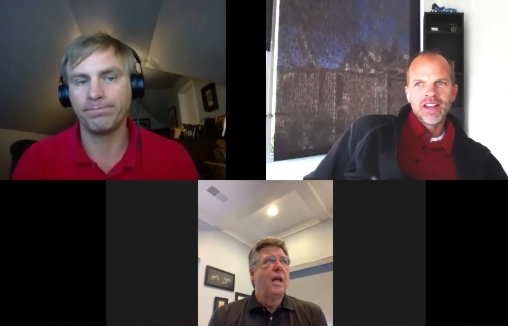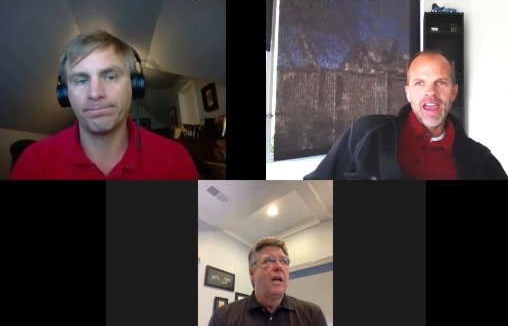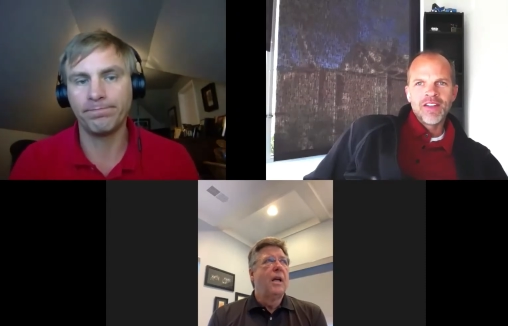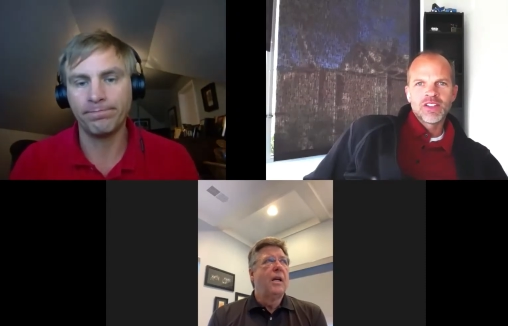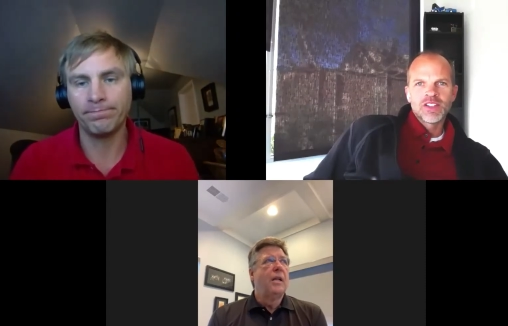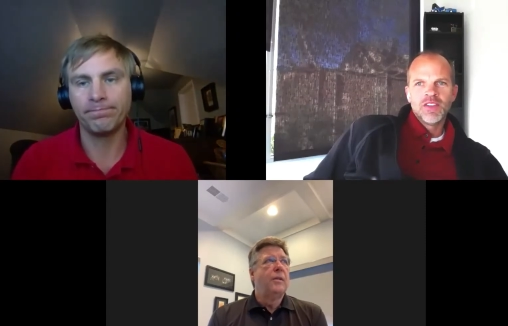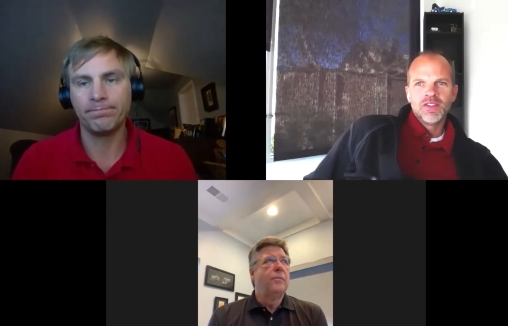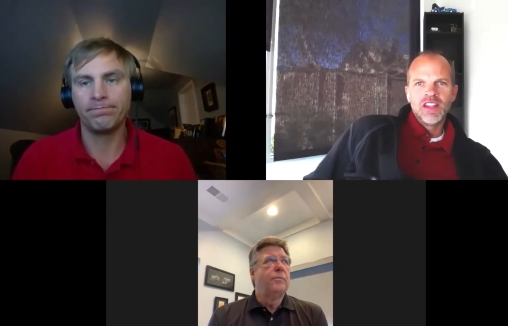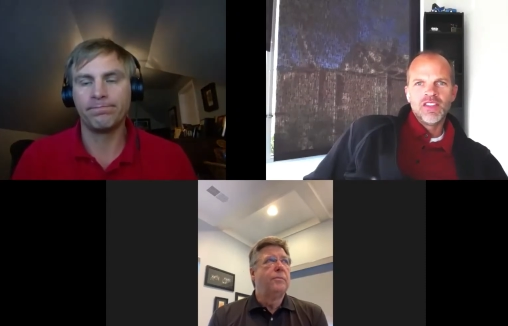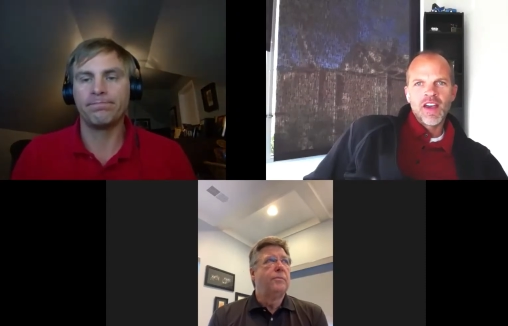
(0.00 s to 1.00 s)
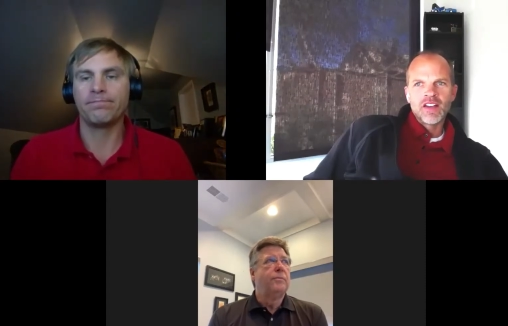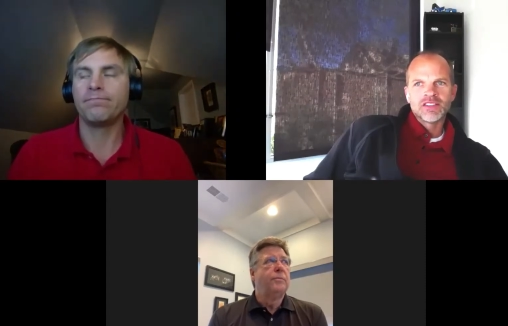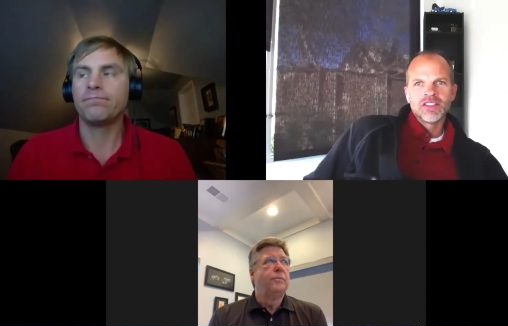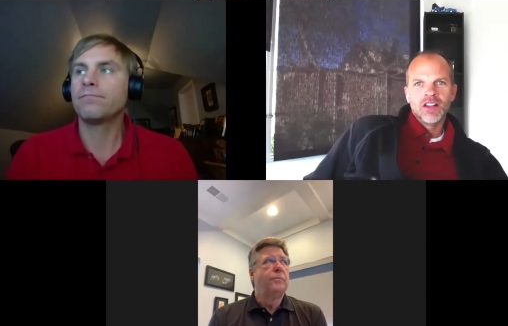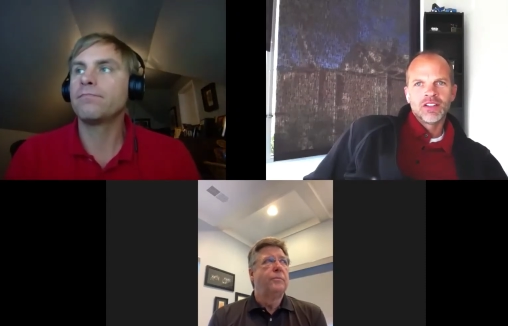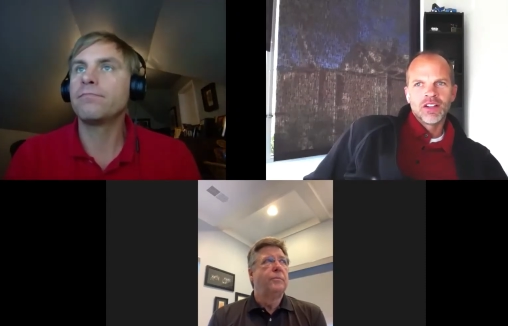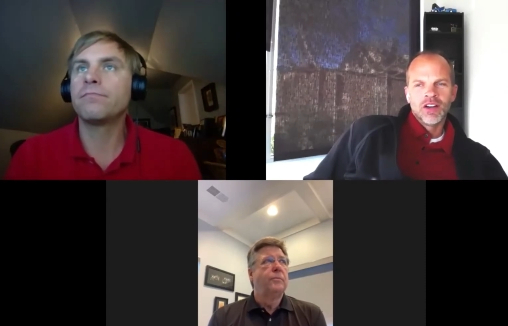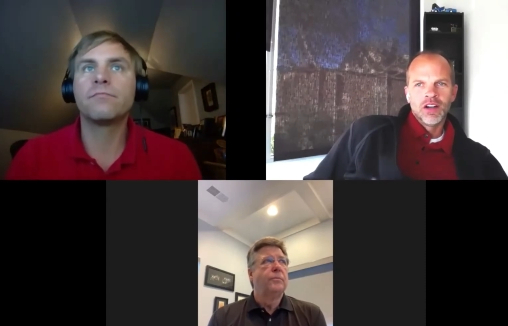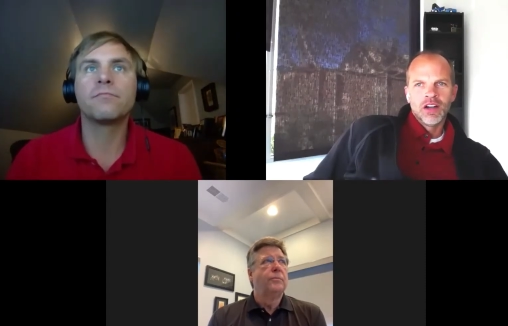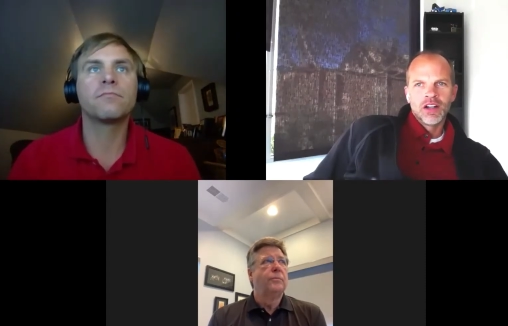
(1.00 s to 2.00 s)
Speaker 1: average fifteen thousand dollar
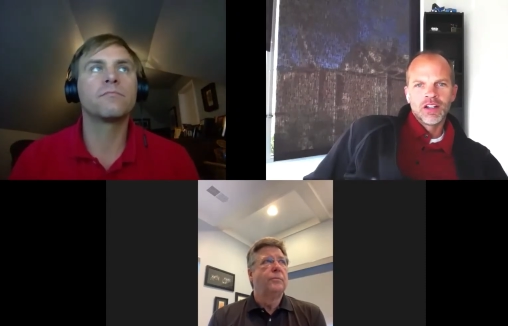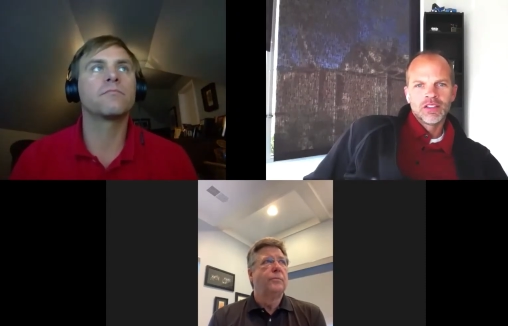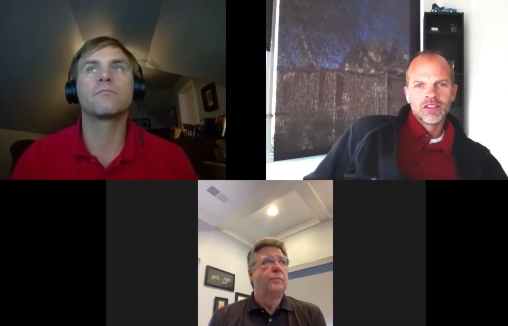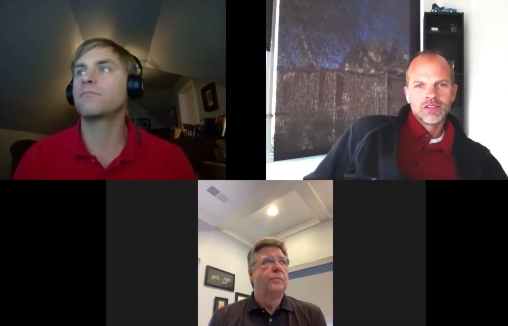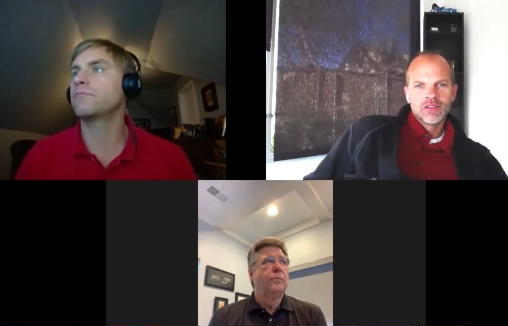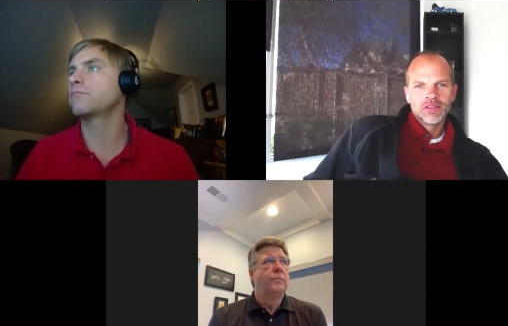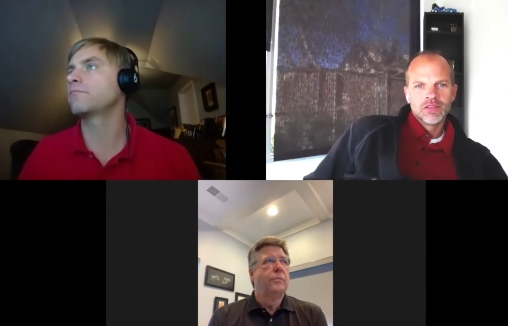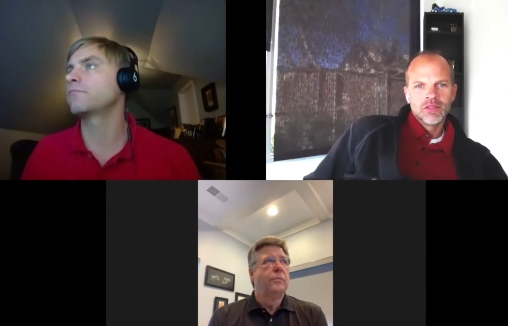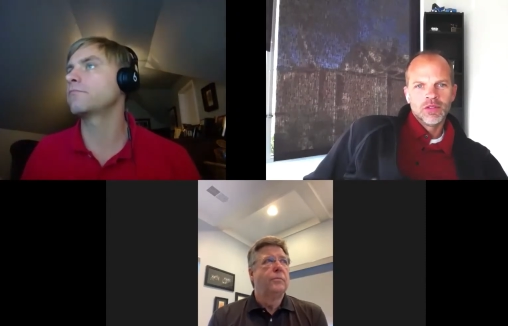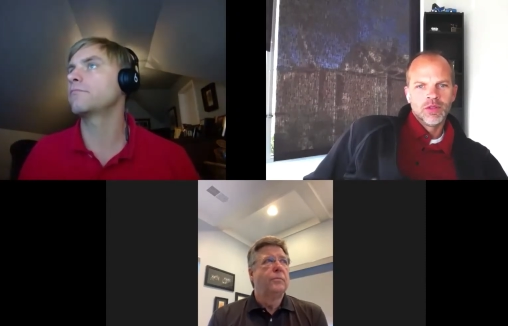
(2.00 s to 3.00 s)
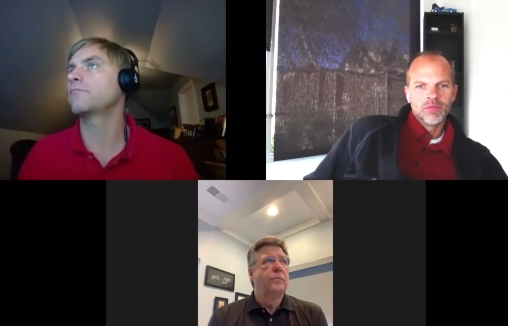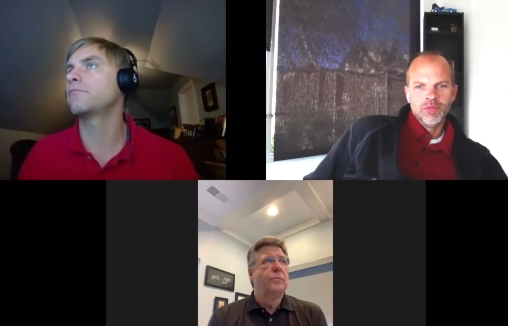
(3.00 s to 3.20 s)
car or